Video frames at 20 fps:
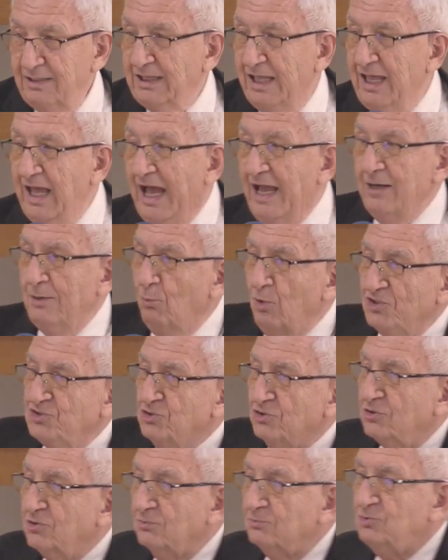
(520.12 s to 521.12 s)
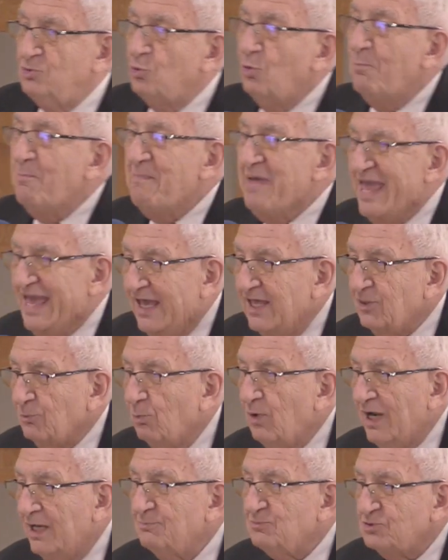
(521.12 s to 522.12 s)
I was 10 and a half years
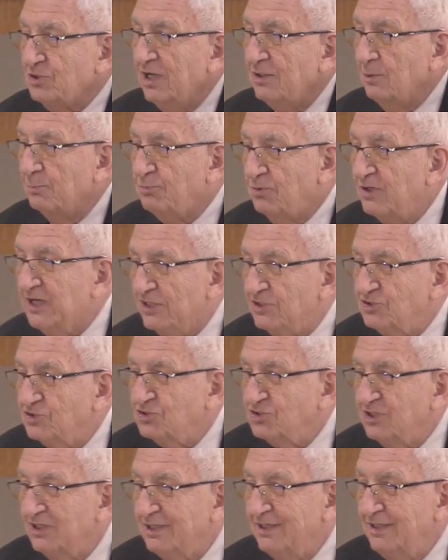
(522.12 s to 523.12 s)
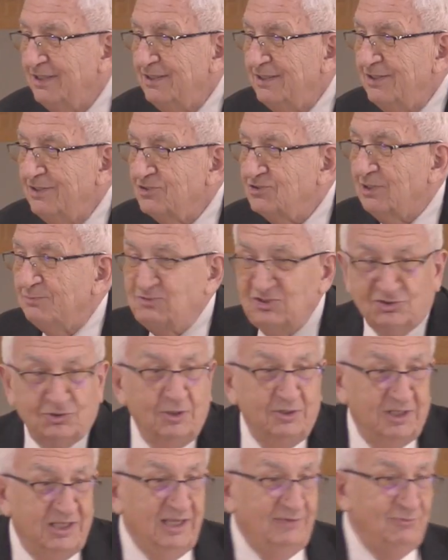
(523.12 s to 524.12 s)
old. Yes, I just had 80th
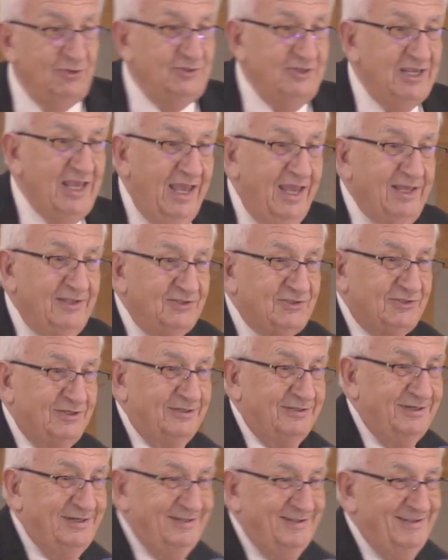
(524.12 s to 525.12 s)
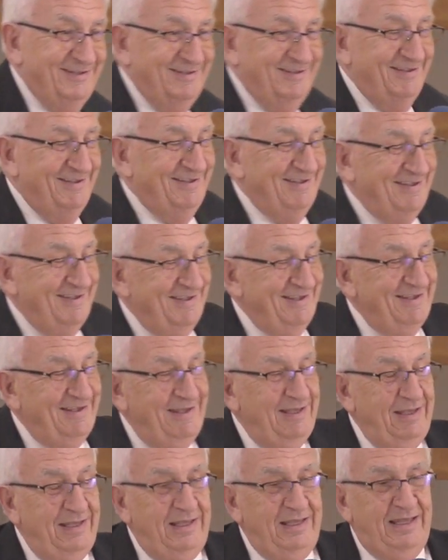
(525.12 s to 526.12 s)
birthday. I, I don't want you
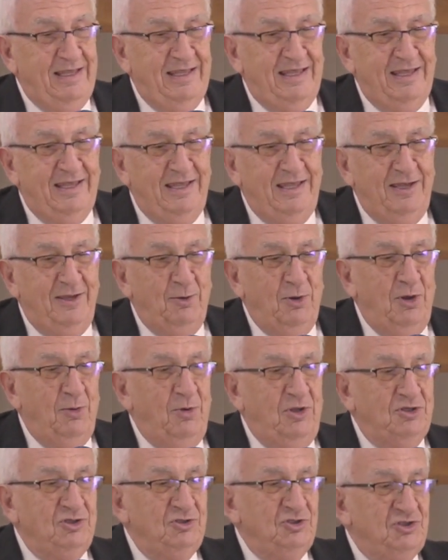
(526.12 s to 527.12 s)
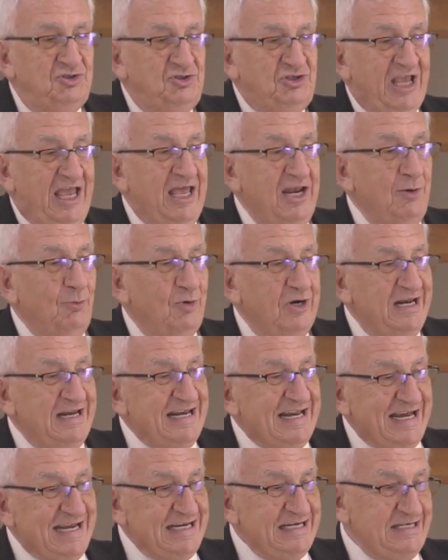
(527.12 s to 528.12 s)
to do math while I'm trying to
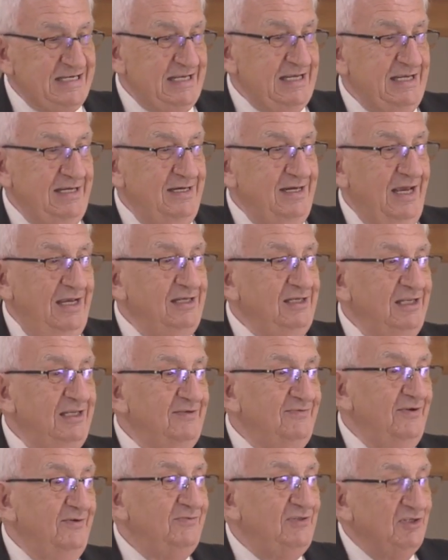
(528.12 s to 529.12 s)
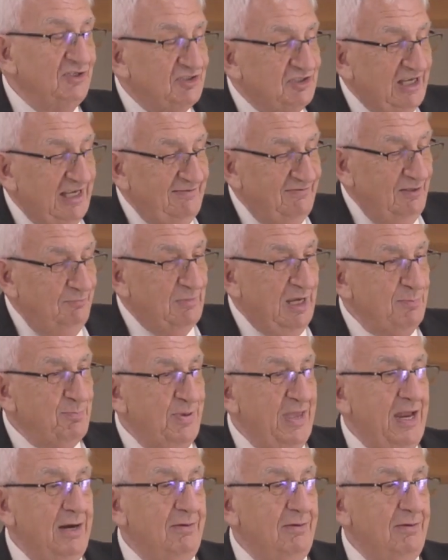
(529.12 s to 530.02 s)
preach, so I'm just going to give you the answer.